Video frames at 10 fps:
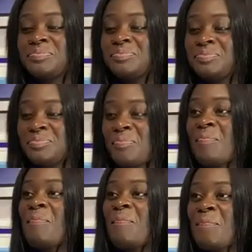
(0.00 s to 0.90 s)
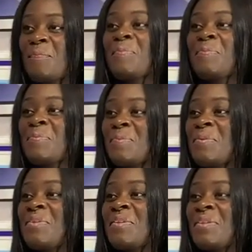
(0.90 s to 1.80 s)
High five, Mepacho. What
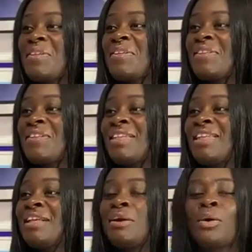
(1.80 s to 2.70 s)
kind of accounts?